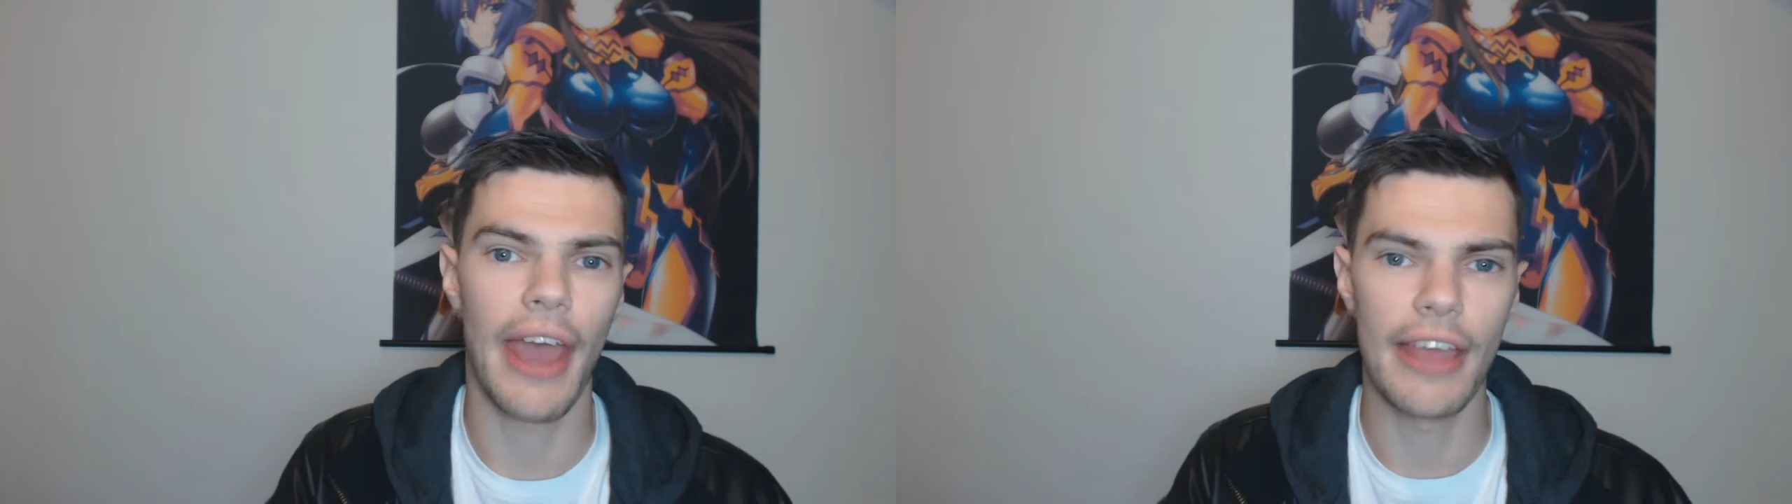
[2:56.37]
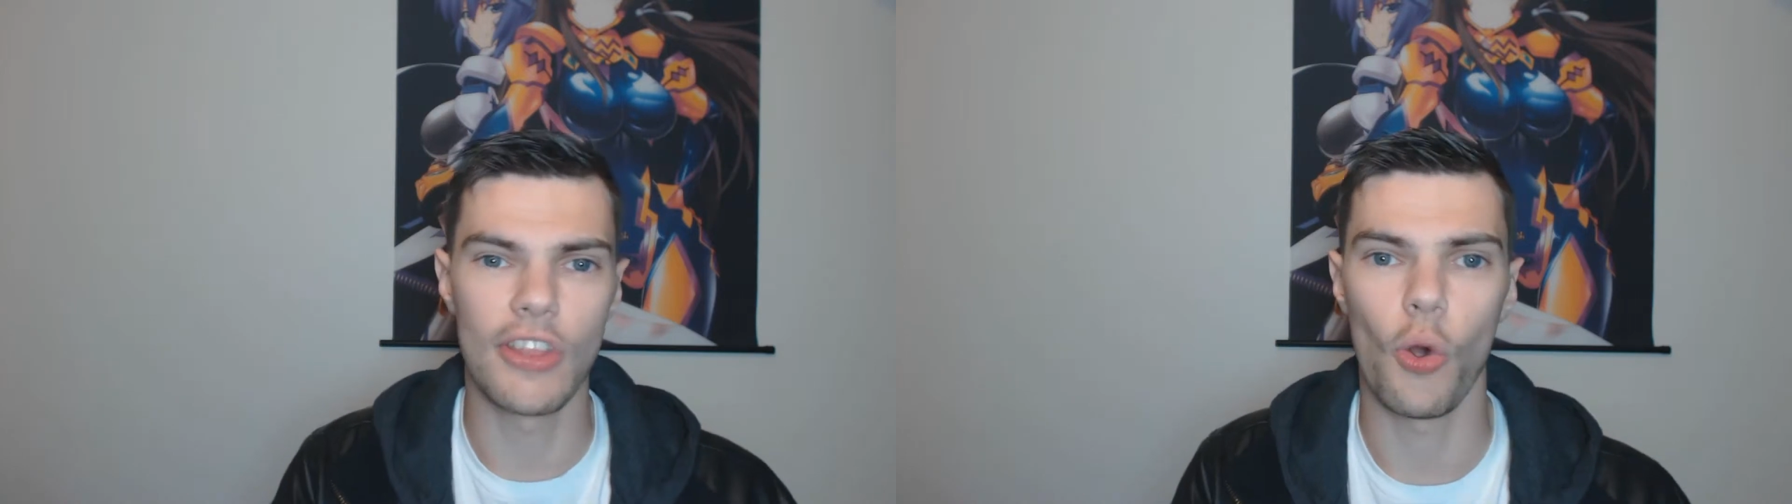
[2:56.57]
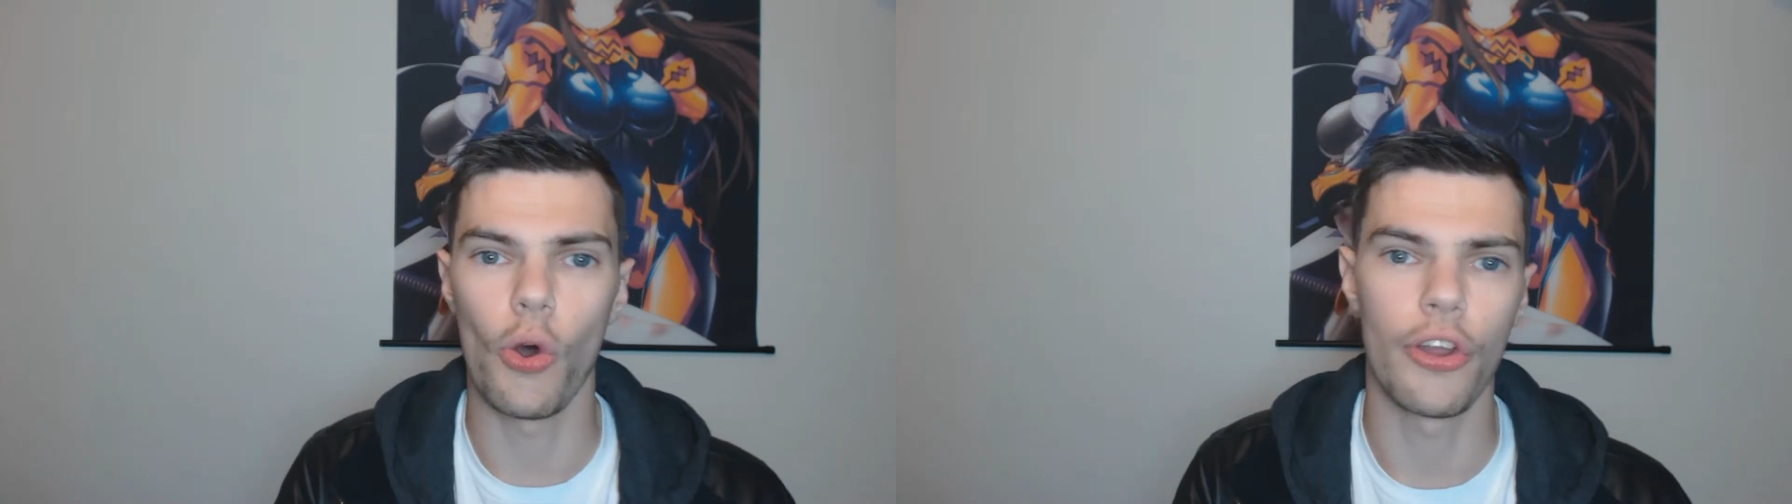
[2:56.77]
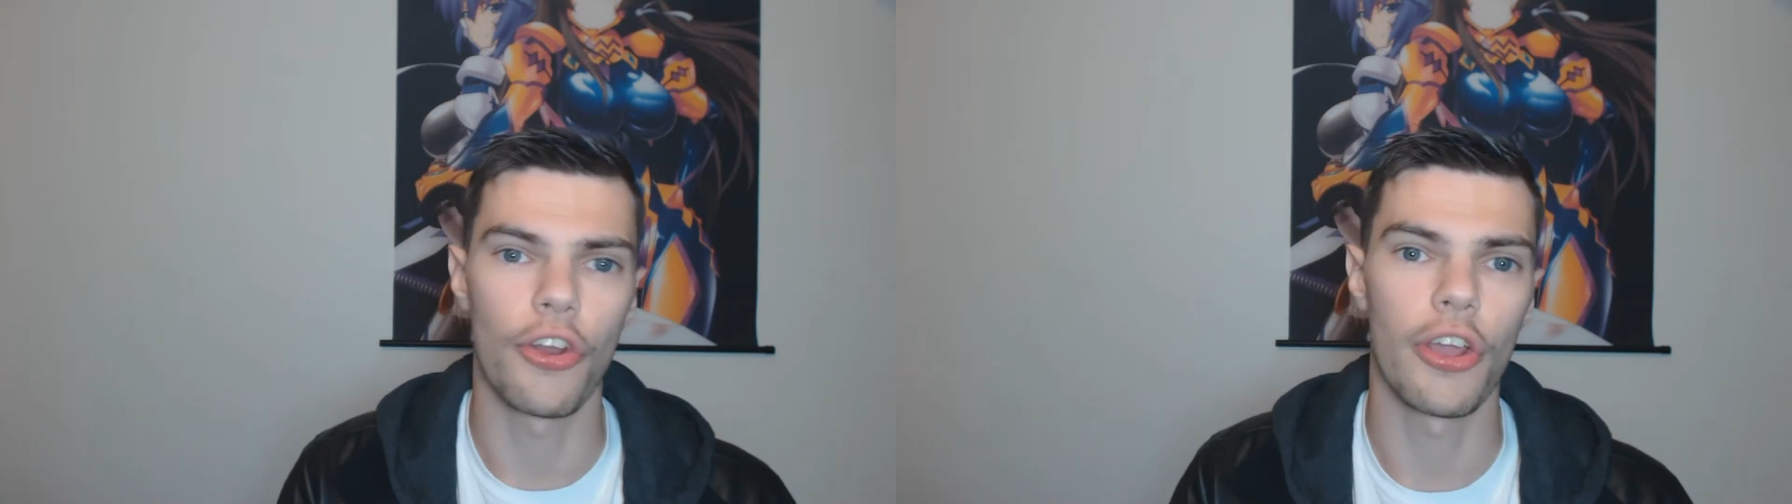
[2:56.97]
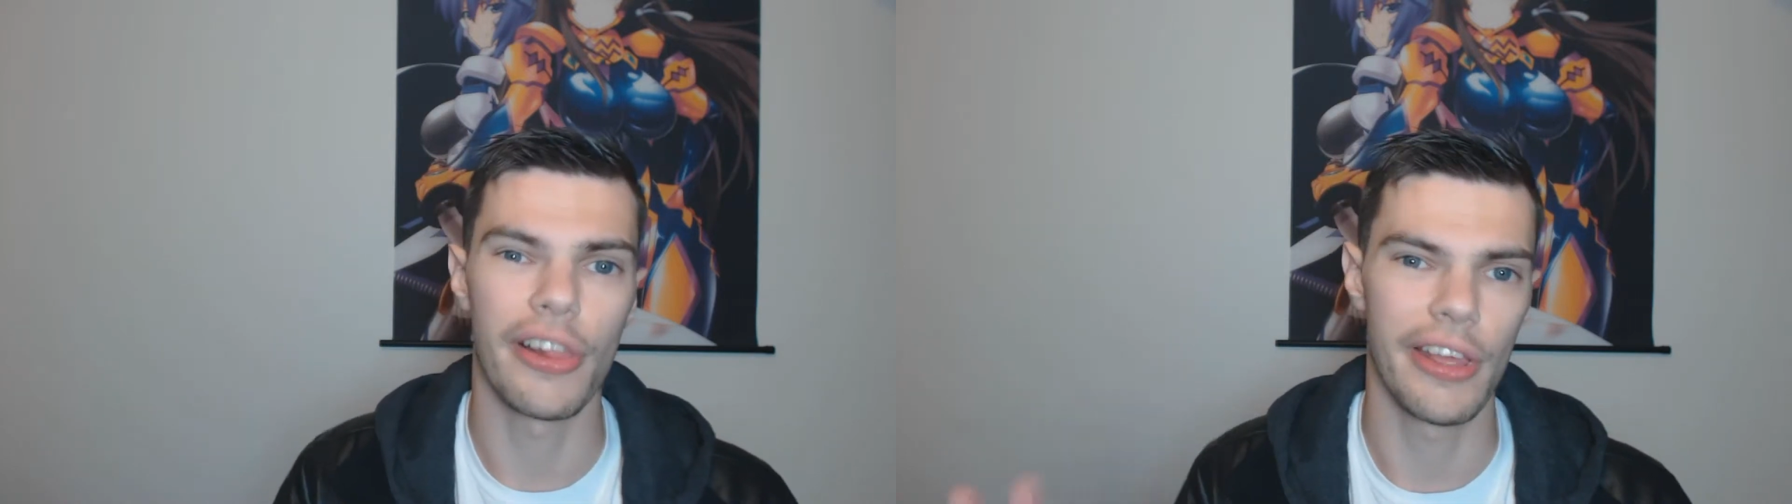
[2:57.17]
add the
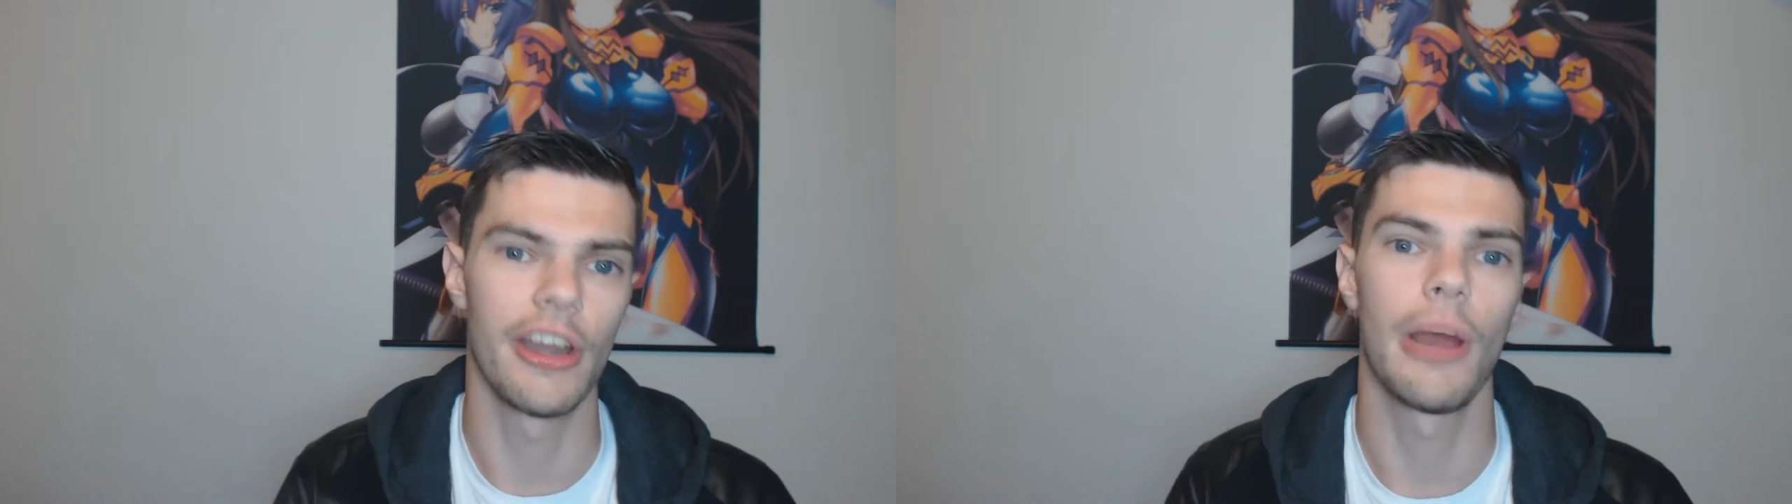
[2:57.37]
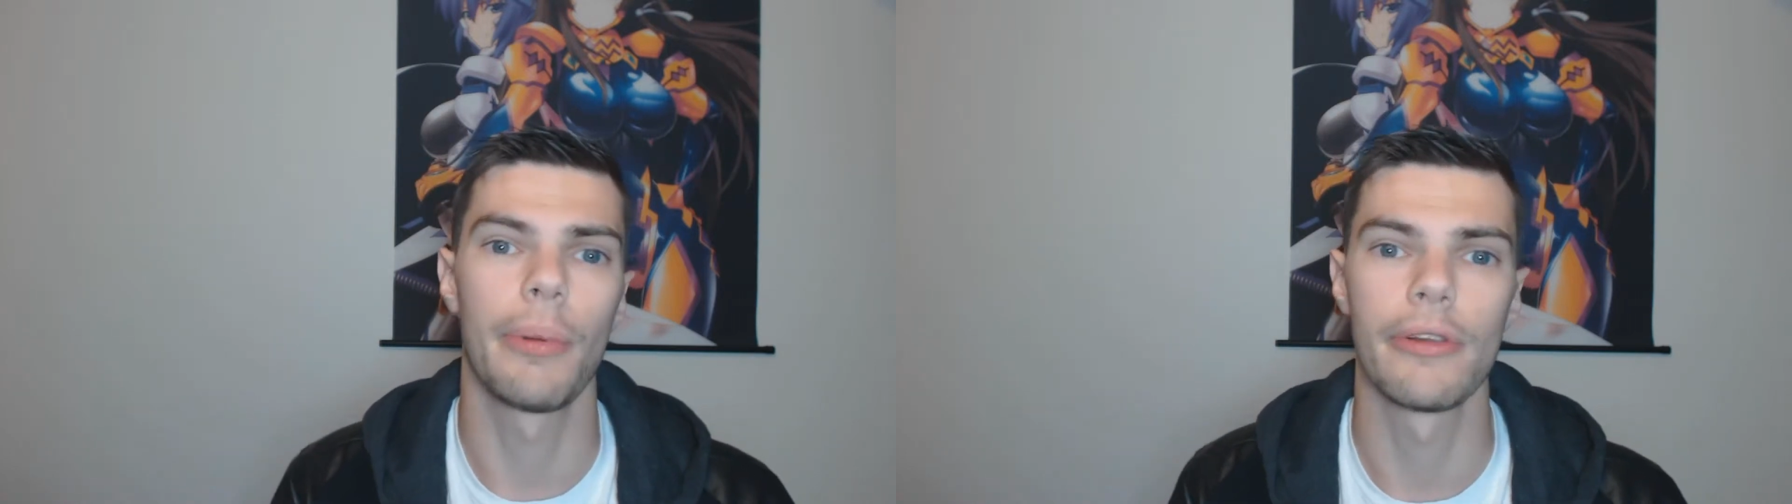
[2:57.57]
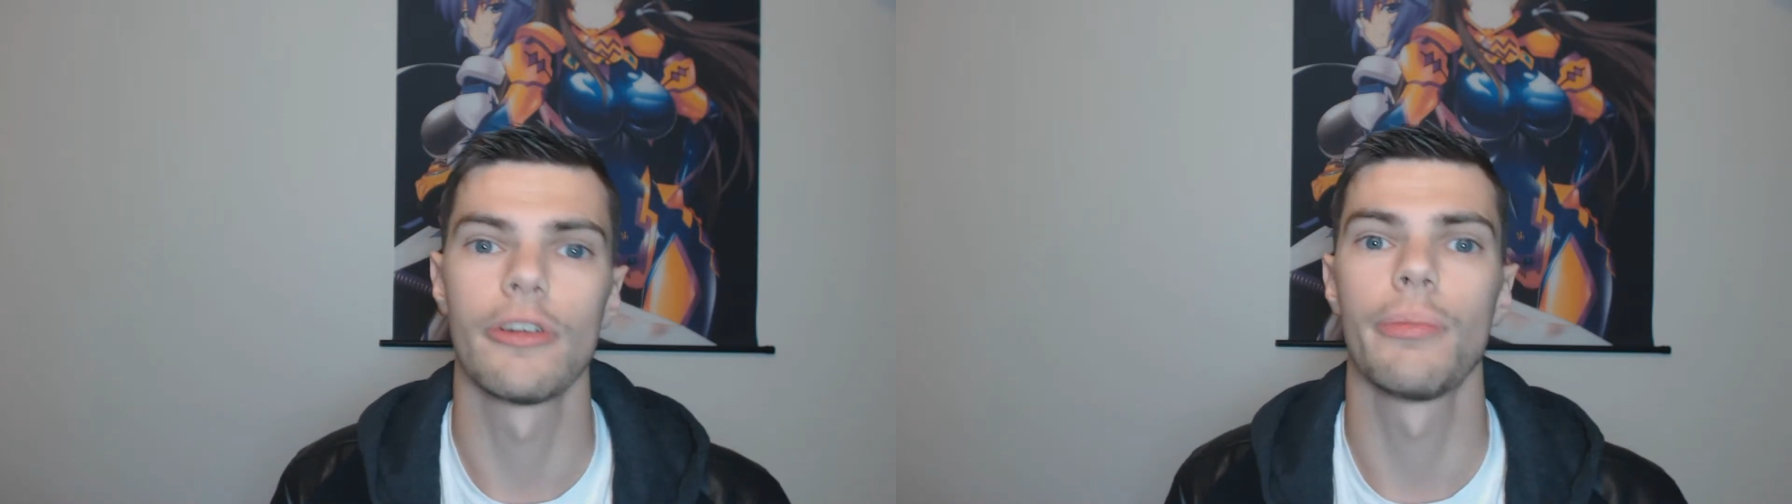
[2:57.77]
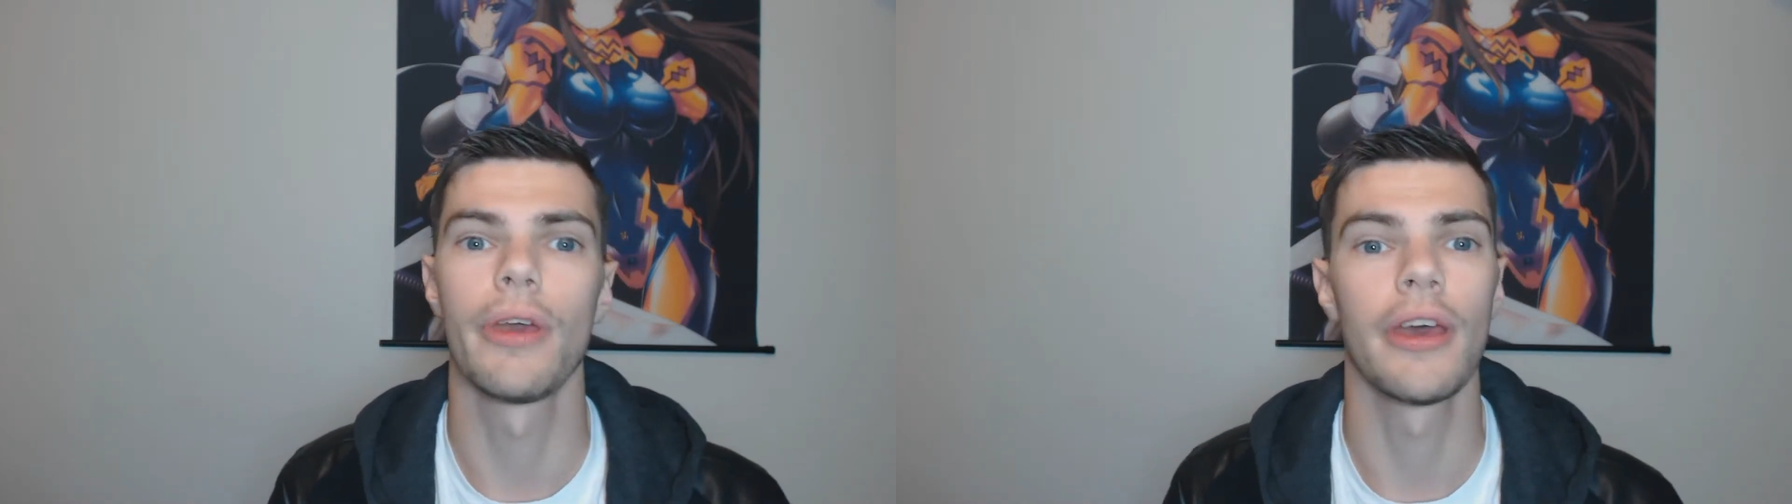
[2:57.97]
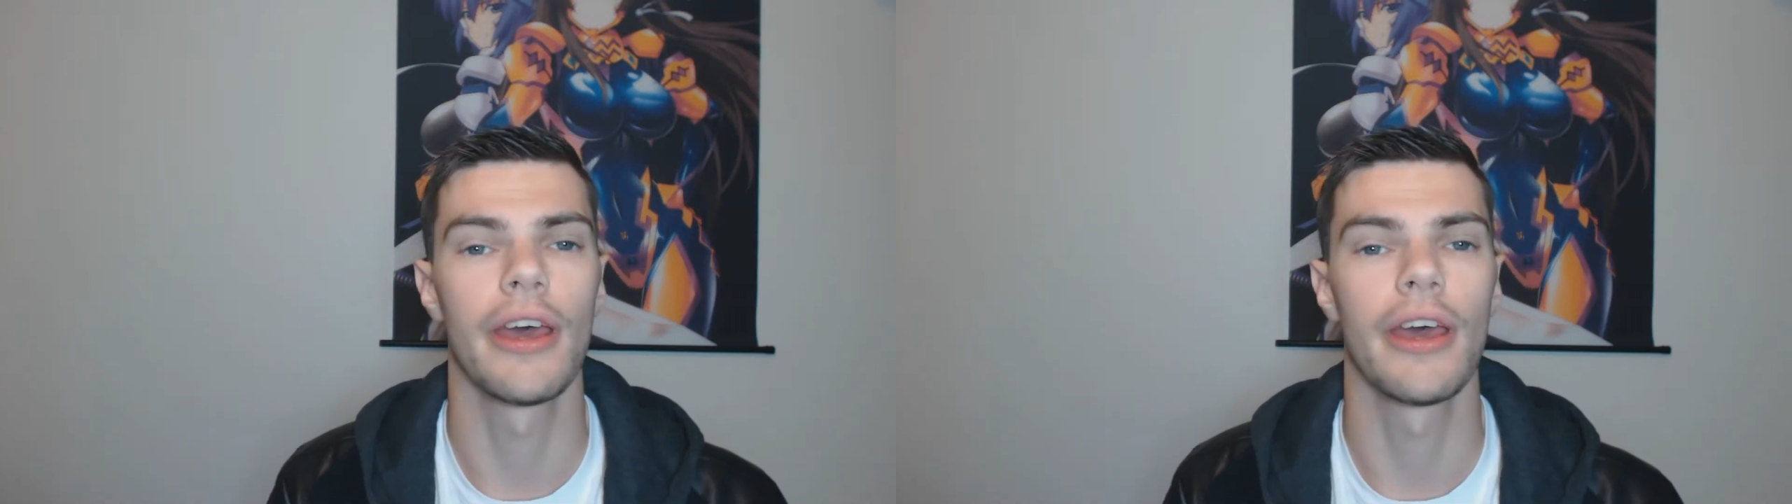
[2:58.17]
audio, clean it up a little bit,